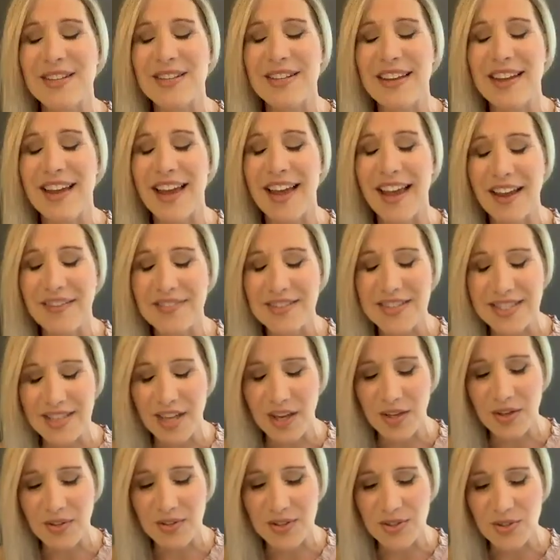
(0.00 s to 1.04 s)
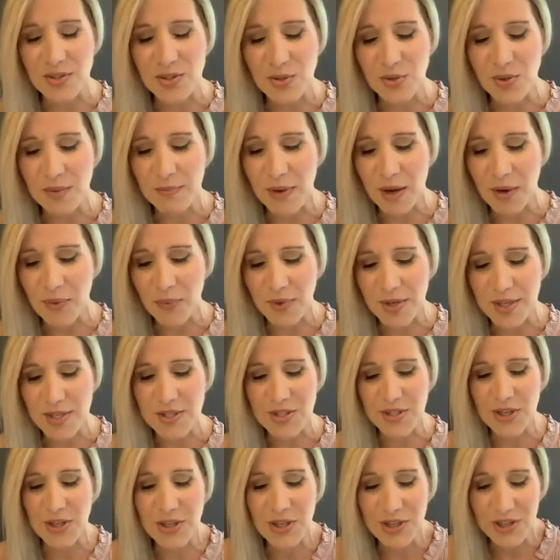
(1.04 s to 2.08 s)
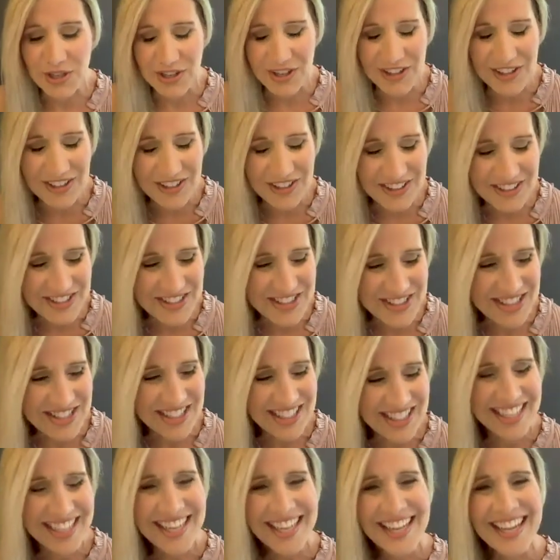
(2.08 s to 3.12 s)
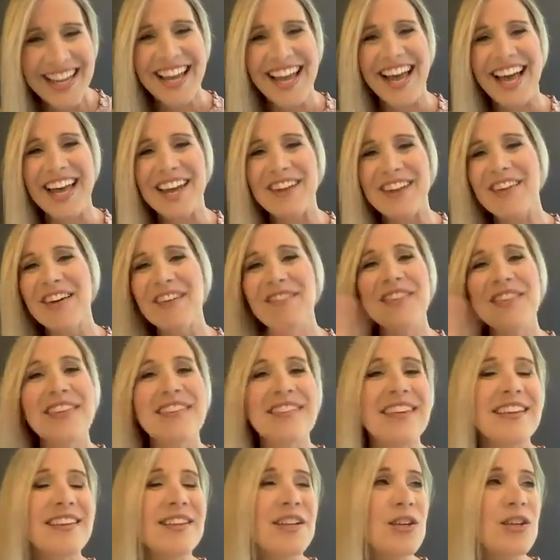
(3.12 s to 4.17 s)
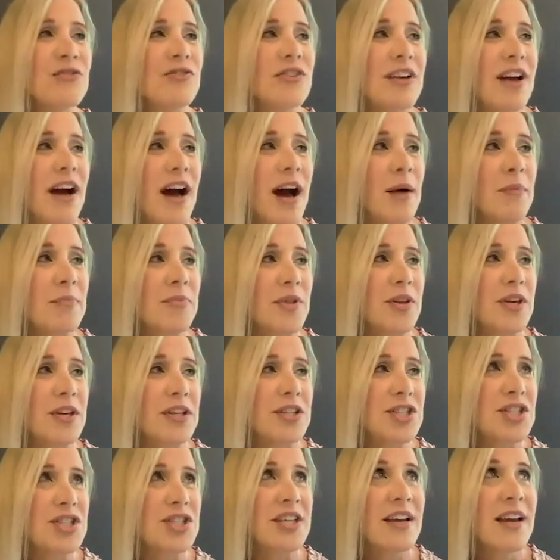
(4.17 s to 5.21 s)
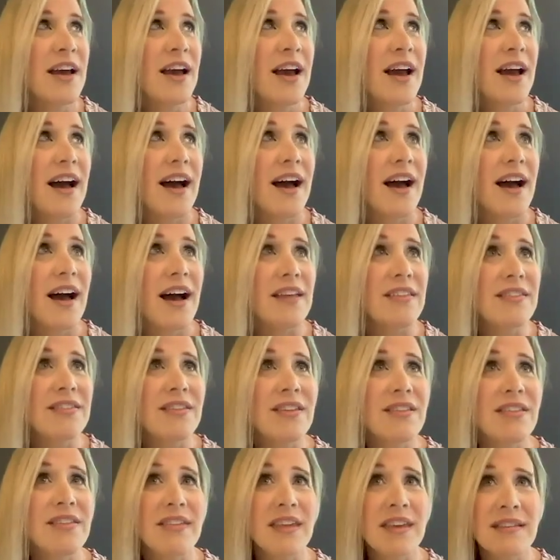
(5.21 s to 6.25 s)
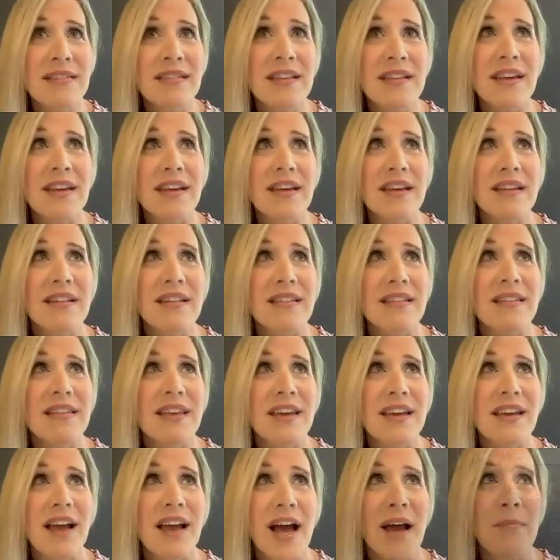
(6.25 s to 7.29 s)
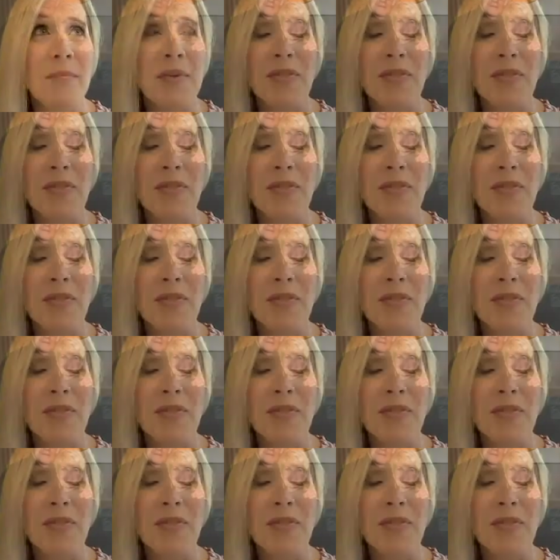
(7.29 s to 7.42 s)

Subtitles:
I have to tell you, so doing my research, out of everything that you've accomplished, the thing that got me